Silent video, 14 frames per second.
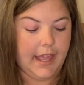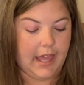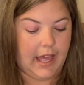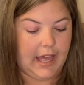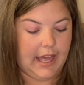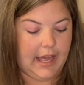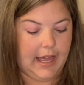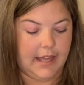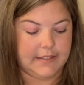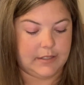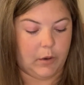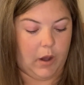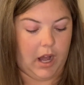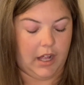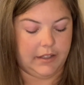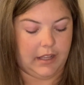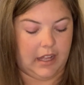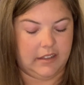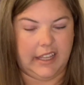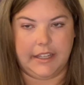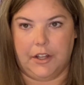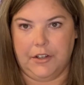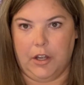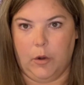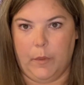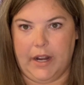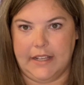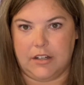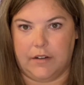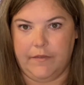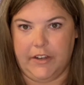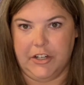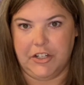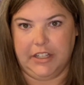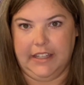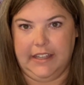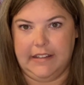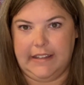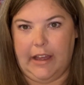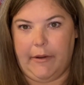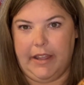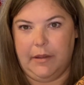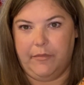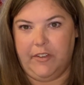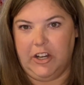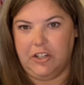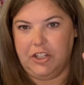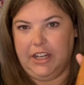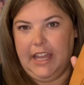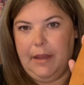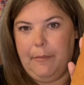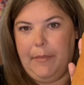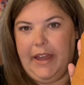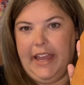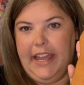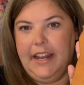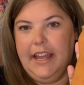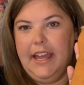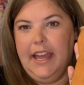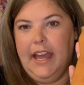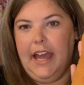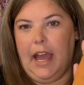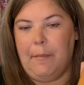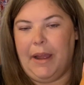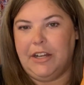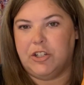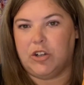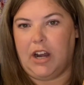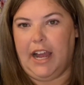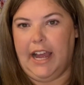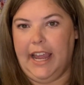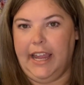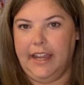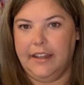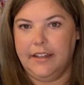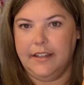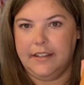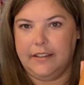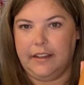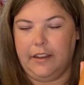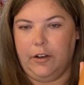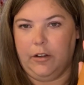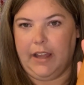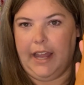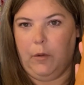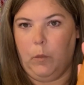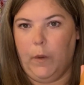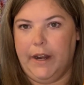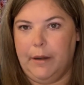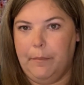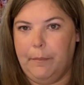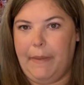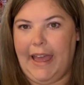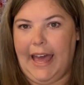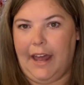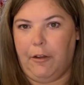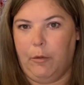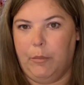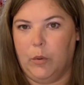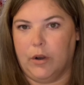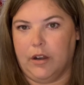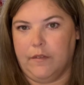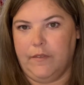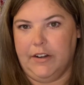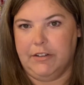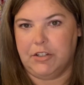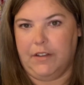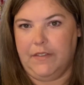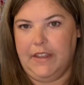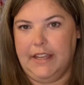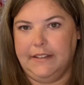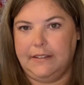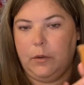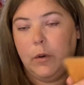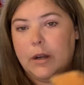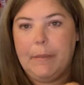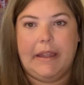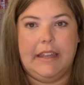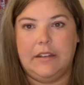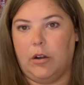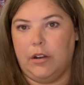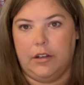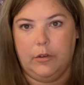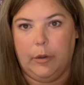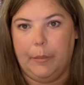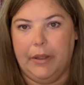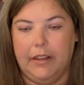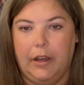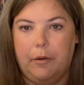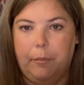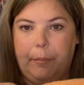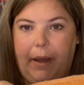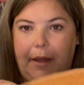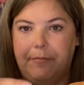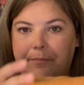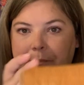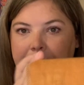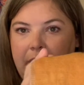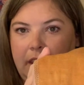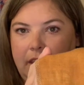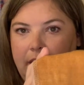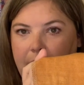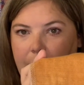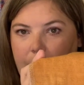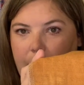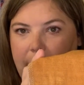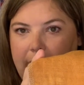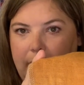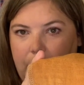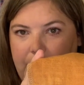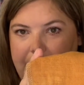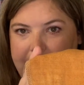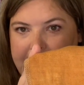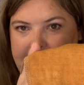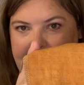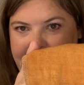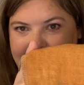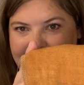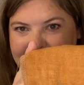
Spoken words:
So I'll let y'all know when I start finishing these, how I end up finishing it. But I might try the little kind of wooden paddle board finish on this, or it might get turned into a pillow, but we will see.